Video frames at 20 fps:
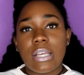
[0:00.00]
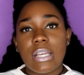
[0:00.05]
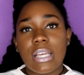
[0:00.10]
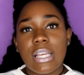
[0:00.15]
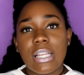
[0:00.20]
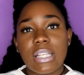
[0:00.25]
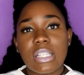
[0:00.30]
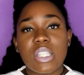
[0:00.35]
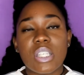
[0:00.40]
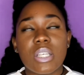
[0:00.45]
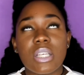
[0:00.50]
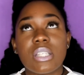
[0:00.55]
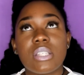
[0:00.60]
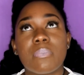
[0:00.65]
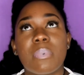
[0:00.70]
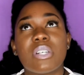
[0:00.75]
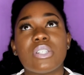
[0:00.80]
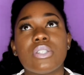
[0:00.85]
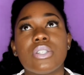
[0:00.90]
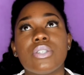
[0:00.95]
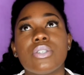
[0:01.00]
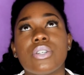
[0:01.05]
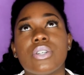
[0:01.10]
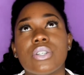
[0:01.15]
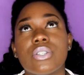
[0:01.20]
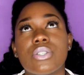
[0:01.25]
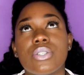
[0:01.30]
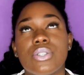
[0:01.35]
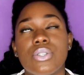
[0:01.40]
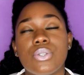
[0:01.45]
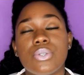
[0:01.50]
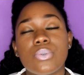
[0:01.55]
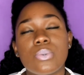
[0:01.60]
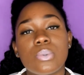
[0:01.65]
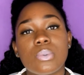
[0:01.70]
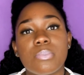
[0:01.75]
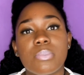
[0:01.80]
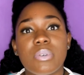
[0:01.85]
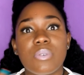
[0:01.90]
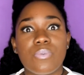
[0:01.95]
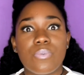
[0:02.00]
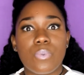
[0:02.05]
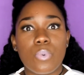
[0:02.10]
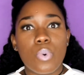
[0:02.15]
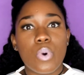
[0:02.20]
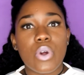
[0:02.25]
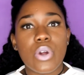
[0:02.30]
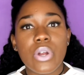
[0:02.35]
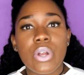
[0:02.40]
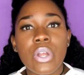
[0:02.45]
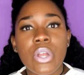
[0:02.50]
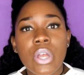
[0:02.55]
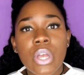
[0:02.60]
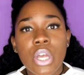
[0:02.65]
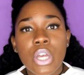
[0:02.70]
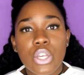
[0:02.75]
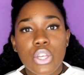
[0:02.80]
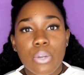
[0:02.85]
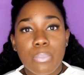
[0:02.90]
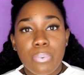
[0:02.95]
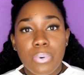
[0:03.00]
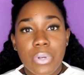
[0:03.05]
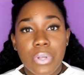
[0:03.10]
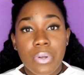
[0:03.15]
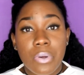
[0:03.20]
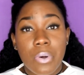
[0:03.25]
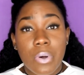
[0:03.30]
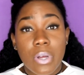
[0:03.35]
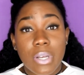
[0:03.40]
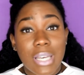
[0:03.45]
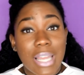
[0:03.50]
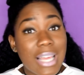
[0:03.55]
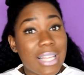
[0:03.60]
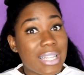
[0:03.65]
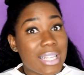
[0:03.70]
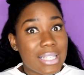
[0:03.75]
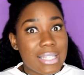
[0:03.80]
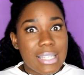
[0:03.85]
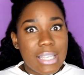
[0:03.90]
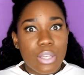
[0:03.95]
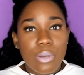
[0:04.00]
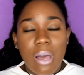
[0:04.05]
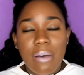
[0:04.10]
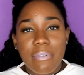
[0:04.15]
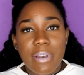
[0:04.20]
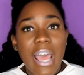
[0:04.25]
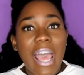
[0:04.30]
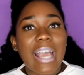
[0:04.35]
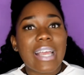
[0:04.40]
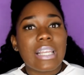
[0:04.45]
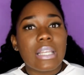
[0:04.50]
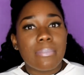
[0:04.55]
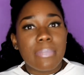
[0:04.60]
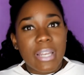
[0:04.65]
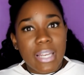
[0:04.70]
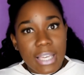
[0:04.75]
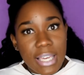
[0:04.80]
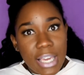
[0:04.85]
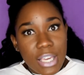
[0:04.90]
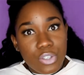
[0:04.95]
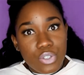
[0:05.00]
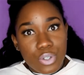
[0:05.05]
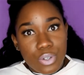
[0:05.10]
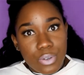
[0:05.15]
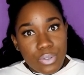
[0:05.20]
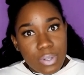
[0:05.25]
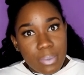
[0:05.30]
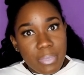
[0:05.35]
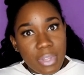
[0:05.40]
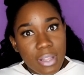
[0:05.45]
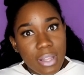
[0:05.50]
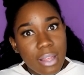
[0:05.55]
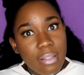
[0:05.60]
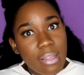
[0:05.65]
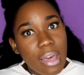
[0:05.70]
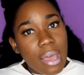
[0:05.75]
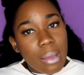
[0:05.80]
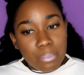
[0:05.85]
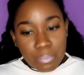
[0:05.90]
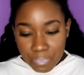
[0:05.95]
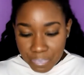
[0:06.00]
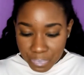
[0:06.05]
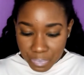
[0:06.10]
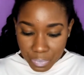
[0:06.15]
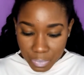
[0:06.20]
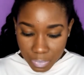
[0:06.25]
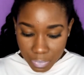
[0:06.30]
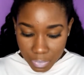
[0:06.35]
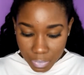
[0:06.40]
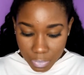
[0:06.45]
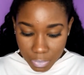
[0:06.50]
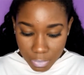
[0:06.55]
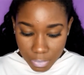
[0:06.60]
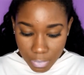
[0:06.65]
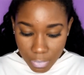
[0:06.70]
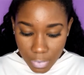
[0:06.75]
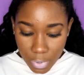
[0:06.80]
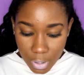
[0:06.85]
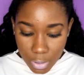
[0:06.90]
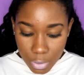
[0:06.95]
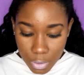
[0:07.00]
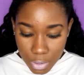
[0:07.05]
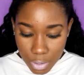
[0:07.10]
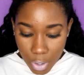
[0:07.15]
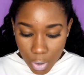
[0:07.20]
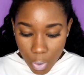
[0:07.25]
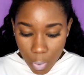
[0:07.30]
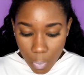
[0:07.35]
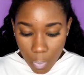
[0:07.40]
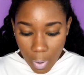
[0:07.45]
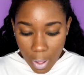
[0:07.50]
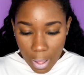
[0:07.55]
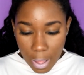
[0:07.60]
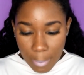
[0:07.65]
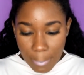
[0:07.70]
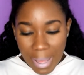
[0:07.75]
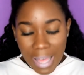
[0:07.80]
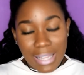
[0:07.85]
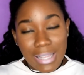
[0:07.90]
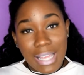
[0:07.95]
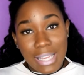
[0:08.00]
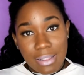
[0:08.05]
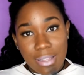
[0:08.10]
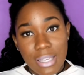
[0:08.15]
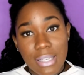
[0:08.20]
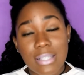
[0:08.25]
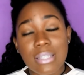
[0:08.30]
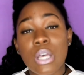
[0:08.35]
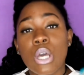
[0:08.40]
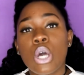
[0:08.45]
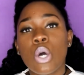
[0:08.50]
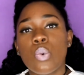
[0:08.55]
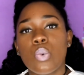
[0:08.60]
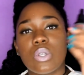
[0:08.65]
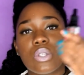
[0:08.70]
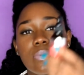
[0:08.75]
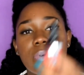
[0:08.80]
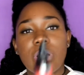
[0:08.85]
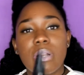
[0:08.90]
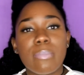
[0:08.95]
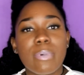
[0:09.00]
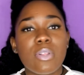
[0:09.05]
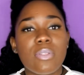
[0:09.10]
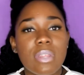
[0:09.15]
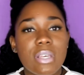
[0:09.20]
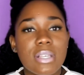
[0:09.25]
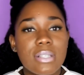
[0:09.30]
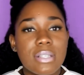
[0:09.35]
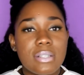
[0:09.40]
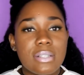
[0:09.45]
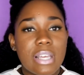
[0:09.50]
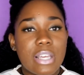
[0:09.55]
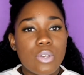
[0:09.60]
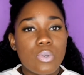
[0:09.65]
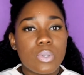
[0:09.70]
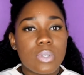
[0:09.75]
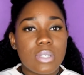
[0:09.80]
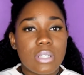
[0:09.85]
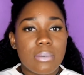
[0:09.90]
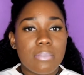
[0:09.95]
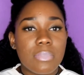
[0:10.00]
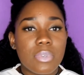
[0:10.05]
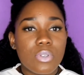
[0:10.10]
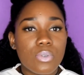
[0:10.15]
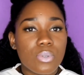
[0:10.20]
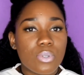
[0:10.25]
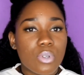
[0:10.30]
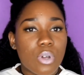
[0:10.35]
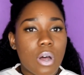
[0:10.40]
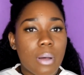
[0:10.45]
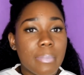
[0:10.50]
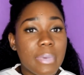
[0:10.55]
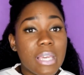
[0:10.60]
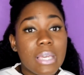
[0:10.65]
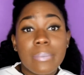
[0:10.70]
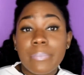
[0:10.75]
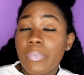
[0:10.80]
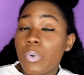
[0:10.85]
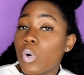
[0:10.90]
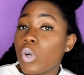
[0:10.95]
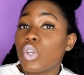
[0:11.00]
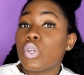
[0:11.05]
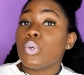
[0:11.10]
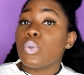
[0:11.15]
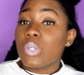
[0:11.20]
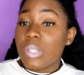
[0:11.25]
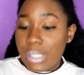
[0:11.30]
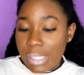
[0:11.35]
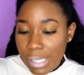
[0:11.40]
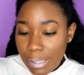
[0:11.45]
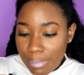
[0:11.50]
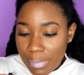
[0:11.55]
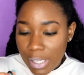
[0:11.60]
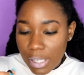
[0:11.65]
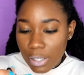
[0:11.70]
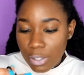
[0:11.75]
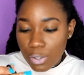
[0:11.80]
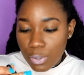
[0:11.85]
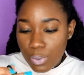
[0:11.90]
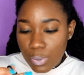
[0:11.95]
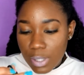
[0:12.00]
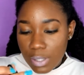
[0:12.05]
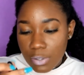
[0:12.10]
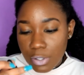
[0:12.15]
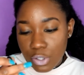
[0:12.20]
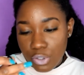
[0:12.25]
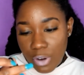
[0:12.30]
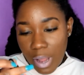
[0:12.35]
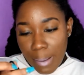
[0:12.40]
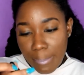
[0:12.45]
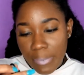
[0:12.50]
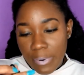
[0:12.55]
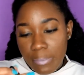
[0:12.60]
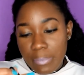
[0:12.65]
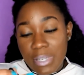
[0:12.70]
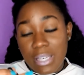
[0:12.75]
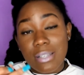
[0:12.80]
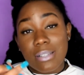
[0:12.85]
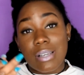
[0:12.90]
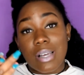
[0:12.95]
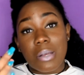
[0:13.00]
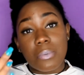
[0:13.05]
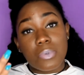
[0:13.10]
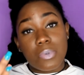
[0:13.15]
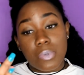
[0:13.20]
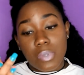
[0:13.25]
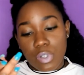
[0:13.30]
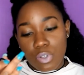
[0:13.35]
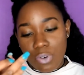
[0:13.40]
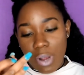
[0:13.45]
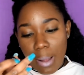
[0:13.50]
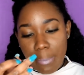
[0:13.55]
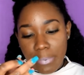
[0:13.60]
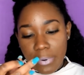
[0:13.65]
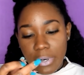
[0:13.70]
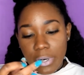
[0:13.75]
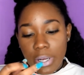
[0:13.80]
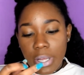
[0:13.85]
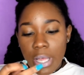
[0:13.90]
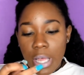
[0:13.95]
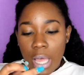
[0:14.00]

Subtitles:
And it's especially good to use before you're putting on, like, let's say you have an acne medication or something like that. So I like this. What's great about this is that you will see me using the dropper, because it comes with the dropper.